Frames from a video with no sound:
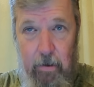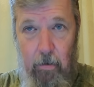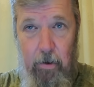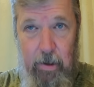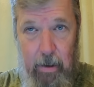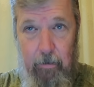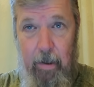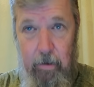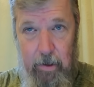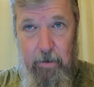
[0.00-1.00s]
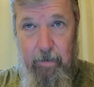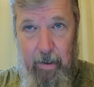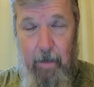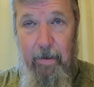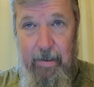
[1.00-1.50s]
of solar generators has been
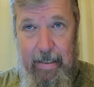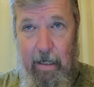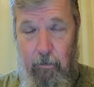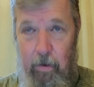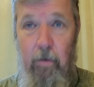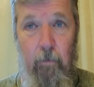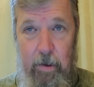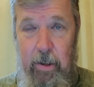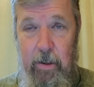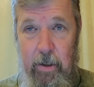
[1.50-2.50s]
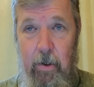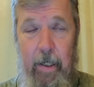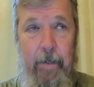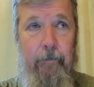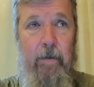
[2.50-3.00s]
coming down, which is
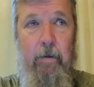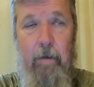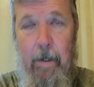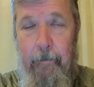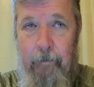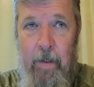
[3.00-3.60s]
good, okay?